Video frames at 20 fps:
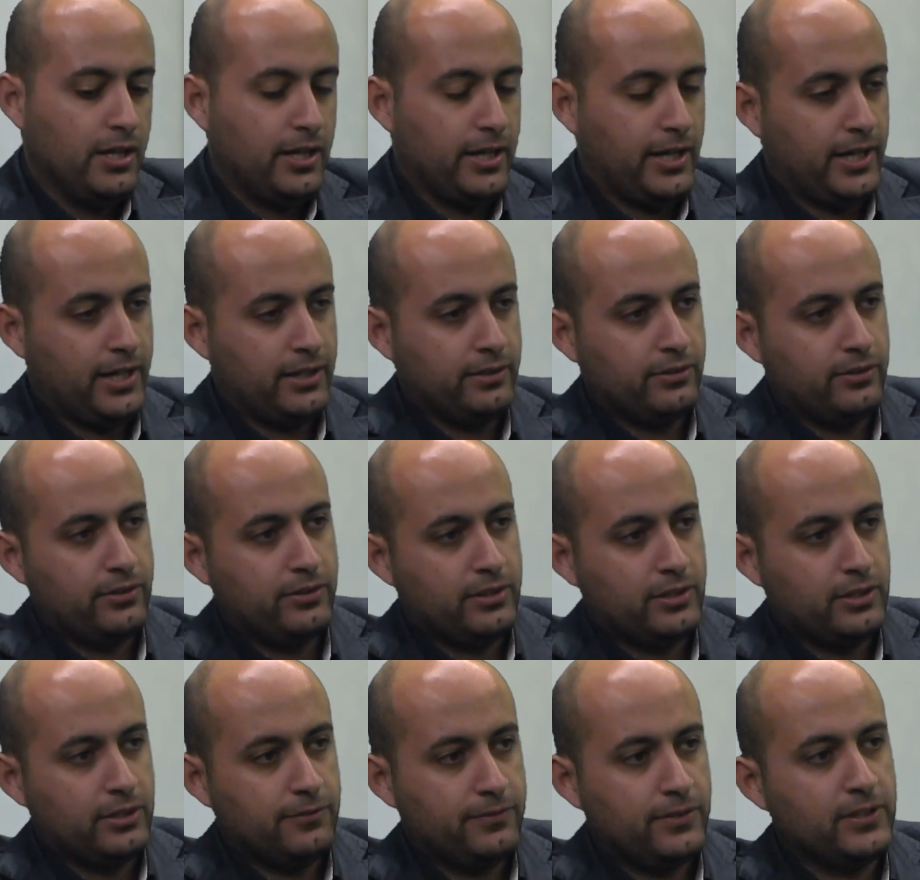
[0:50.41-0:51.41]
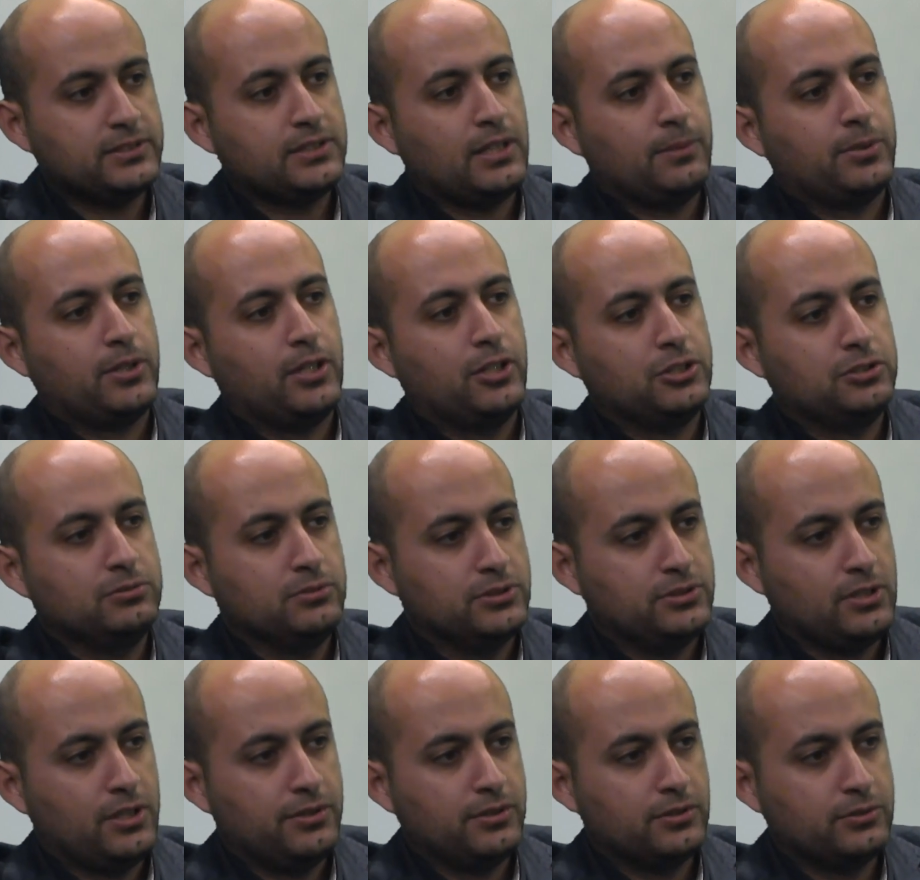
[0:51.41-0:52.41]
And the first application we're
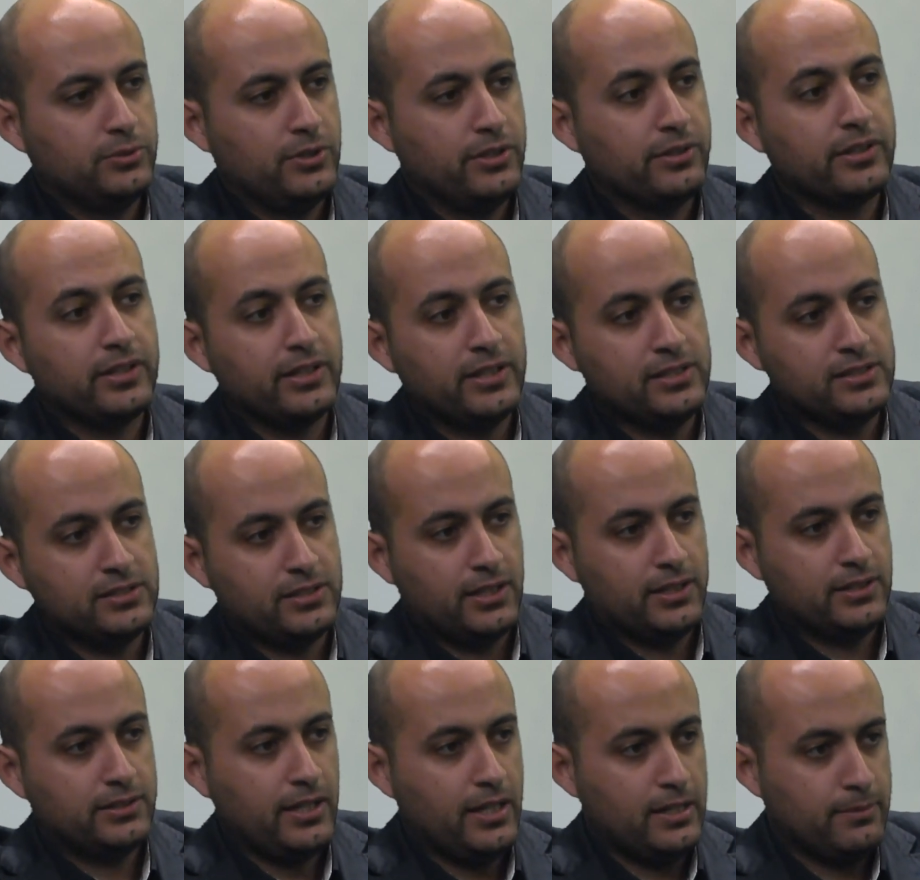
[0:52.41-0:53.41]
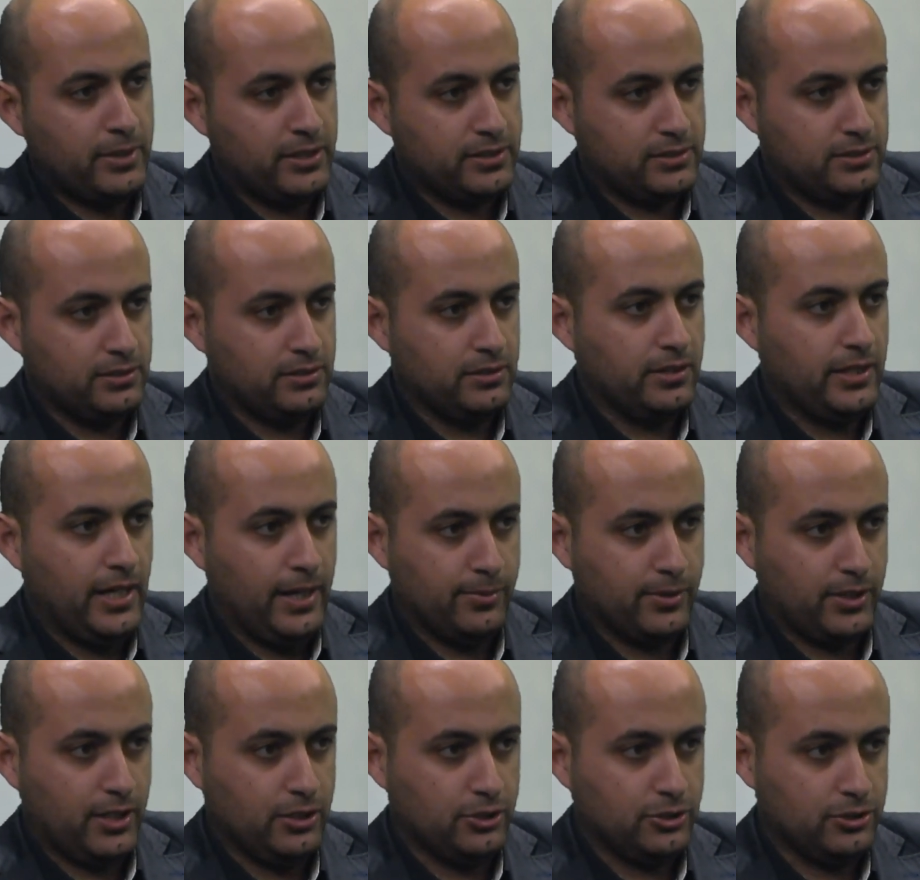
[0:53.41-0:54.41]
starting with is a telemedicine
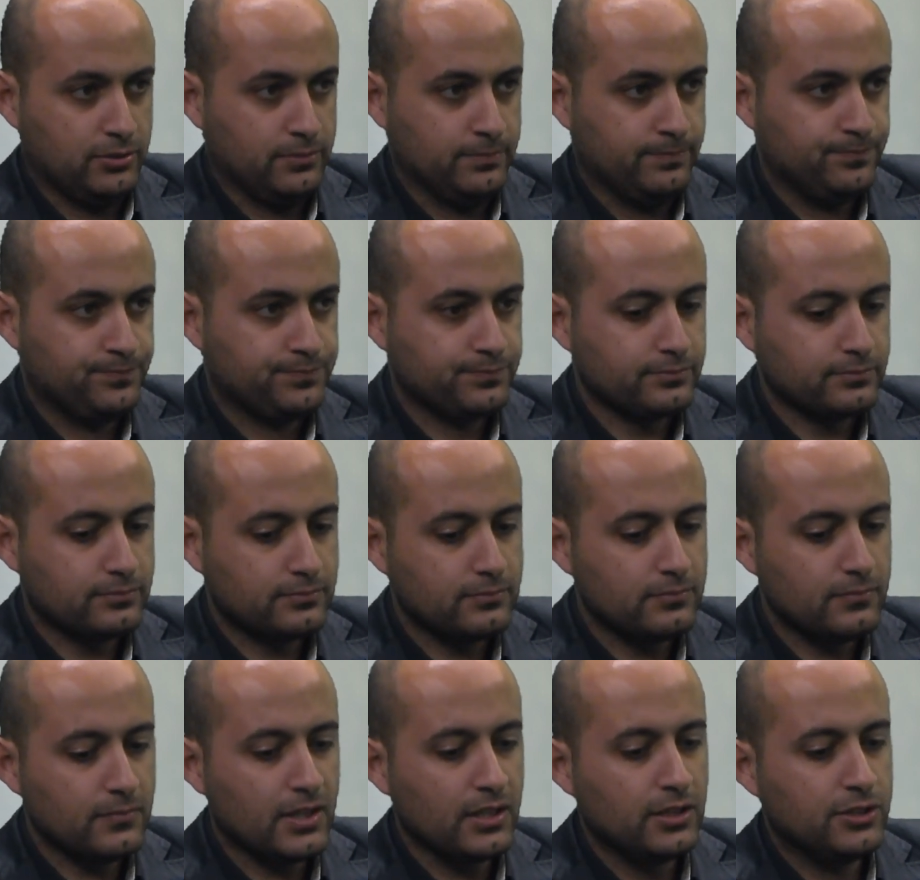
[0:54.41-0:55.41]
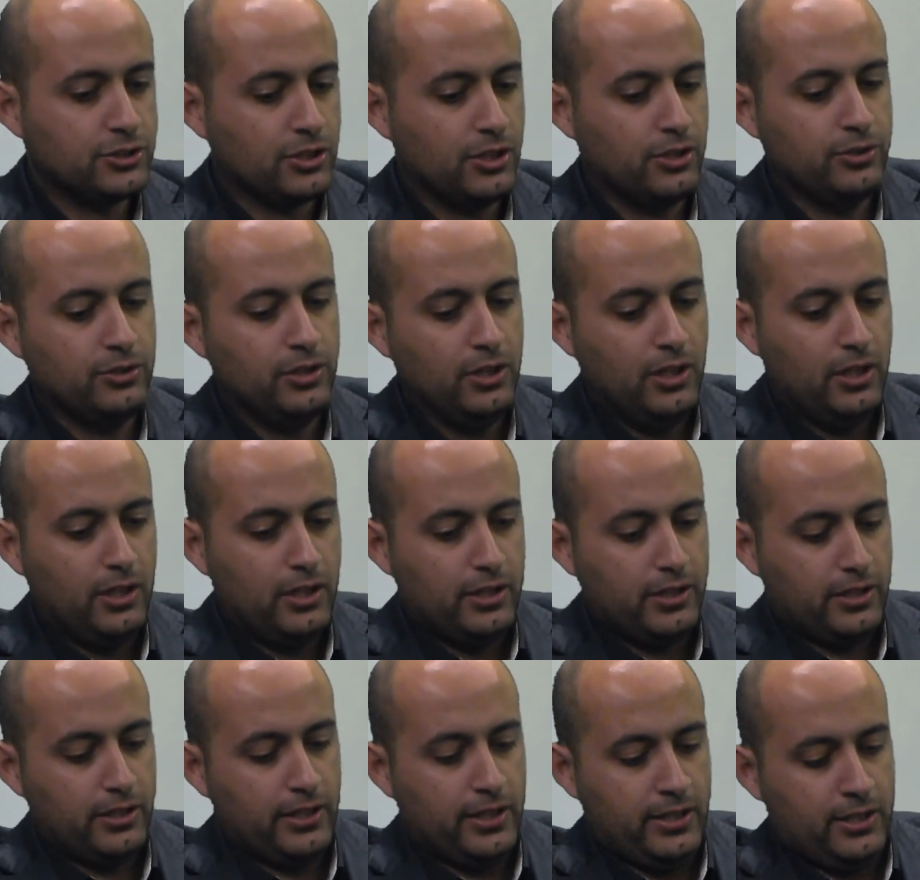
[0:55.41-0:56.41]
application. Mm -hmm. So
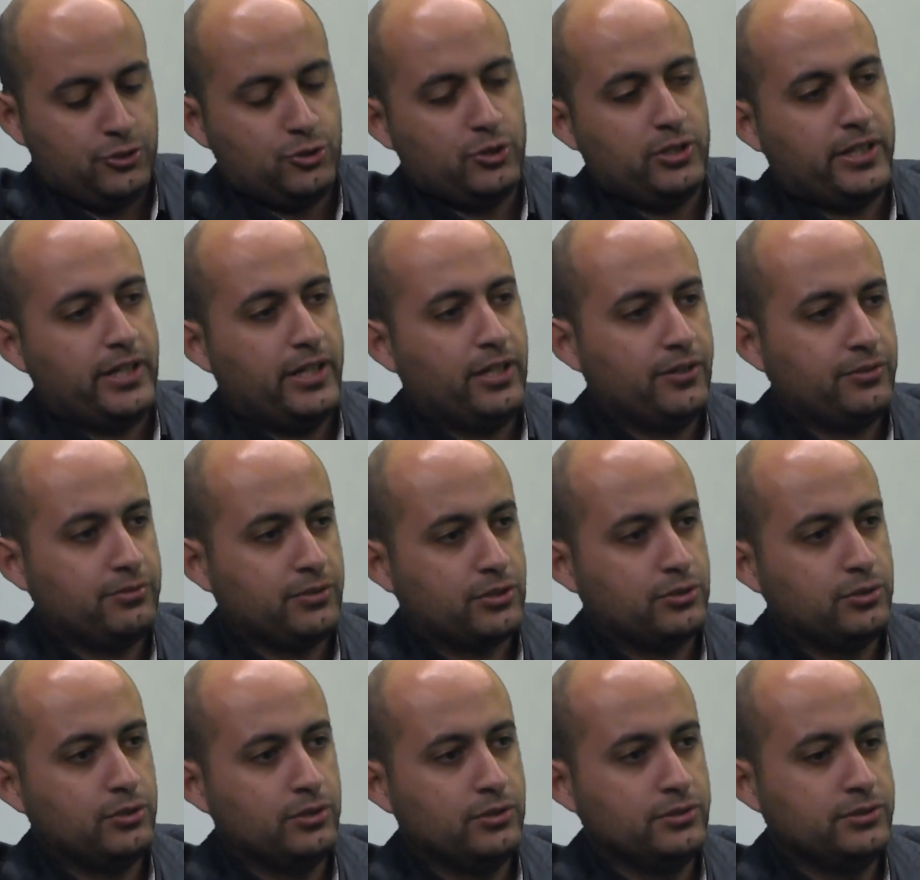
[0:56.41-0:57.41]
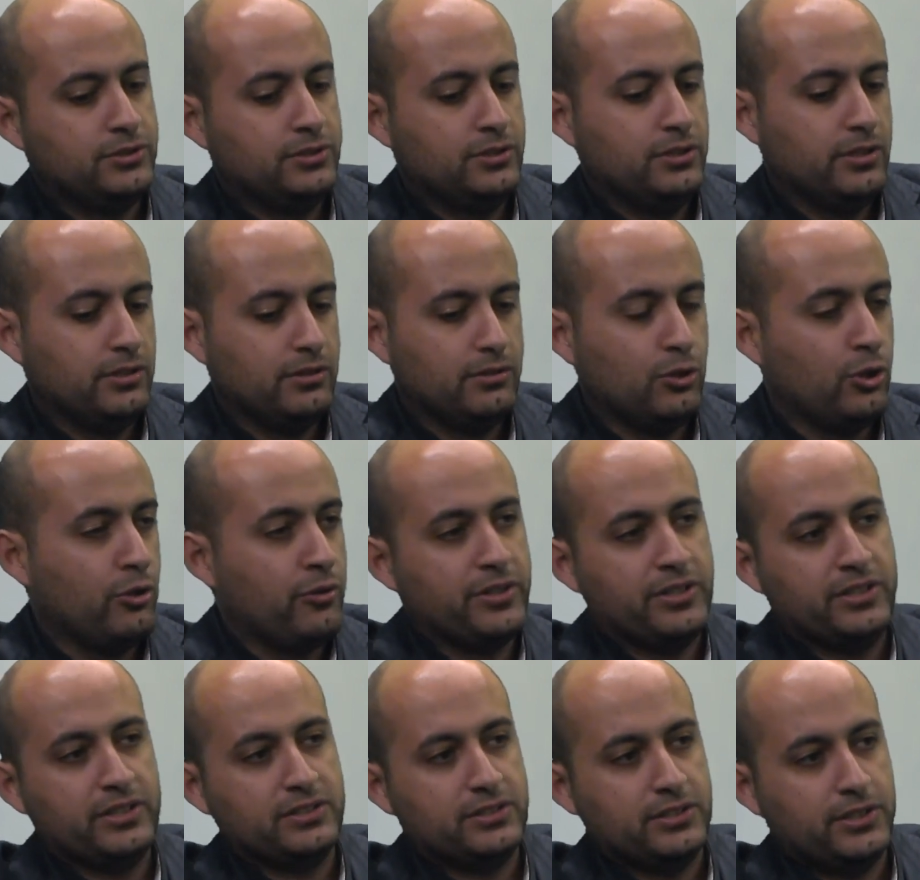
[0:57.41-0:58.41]
electronic health records
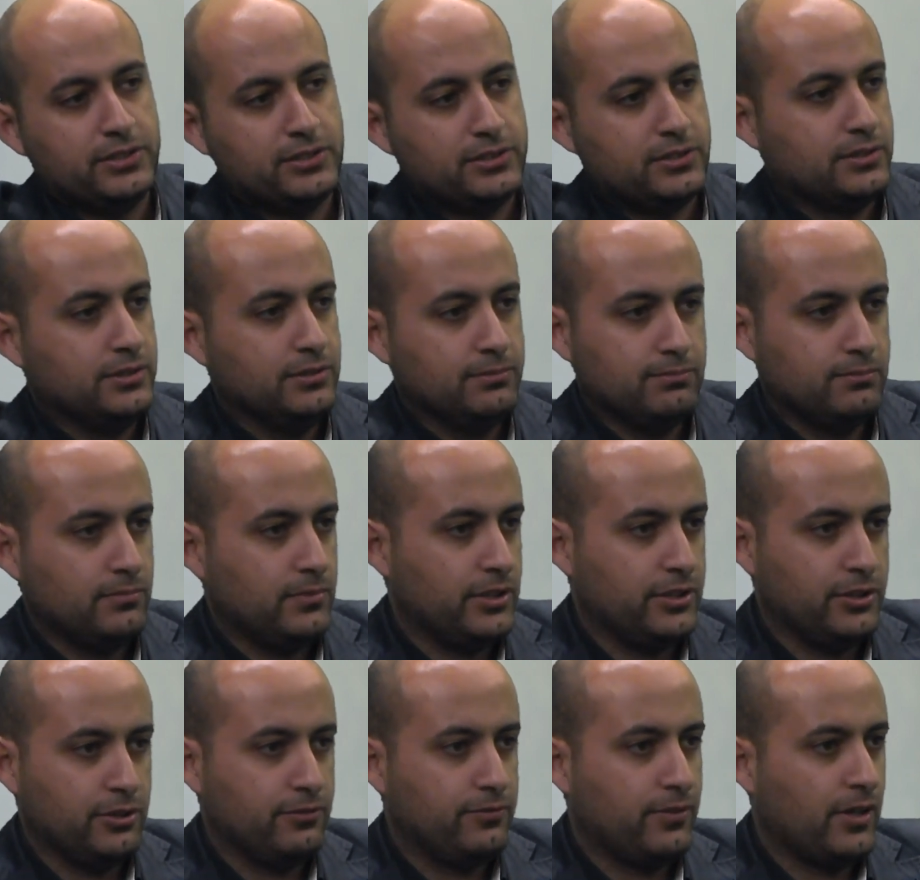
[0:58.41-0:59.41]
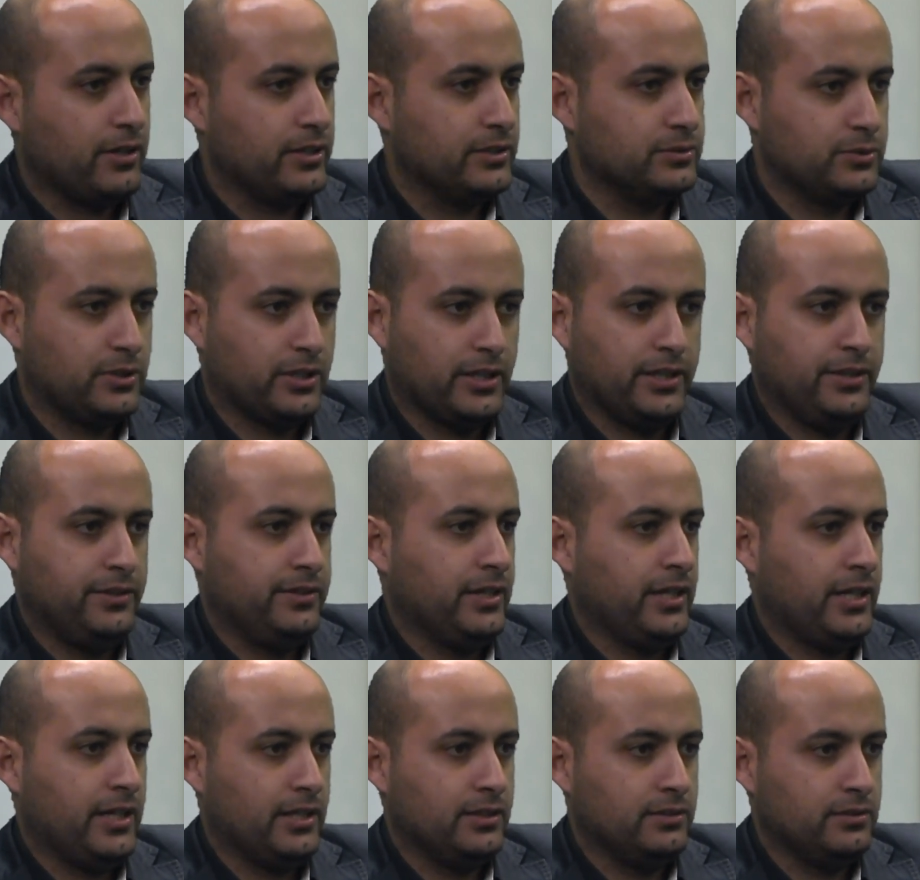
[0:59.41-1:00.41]
already exist, you know, far and wide,
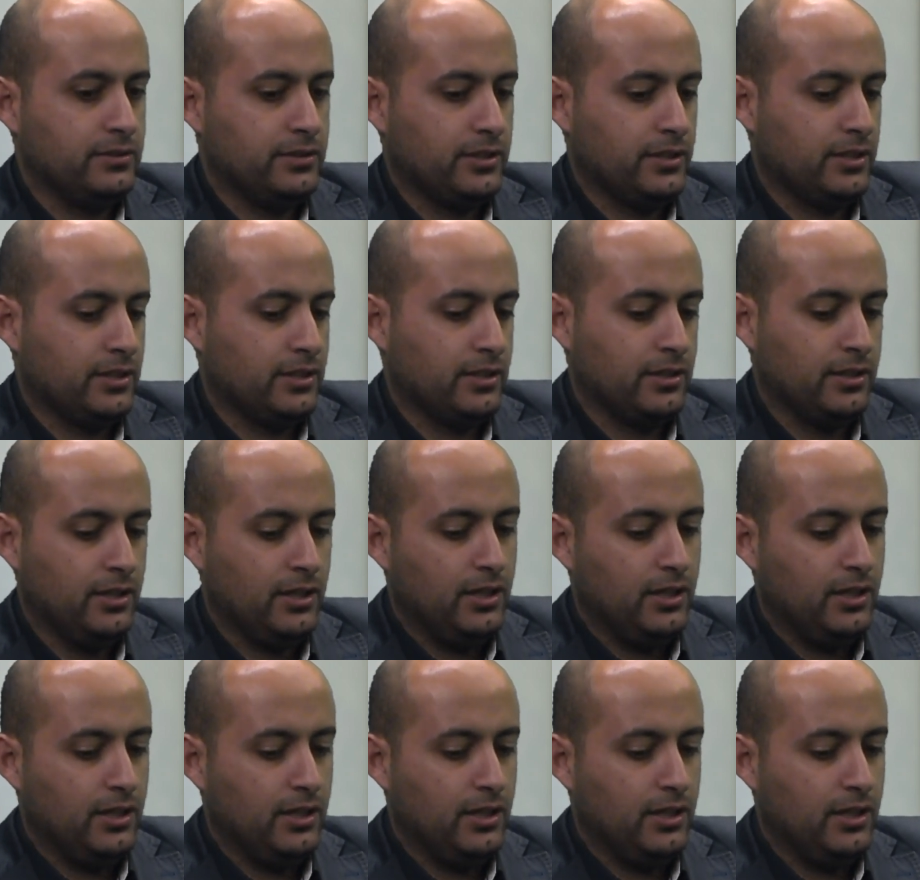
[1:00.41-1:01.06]
and uh,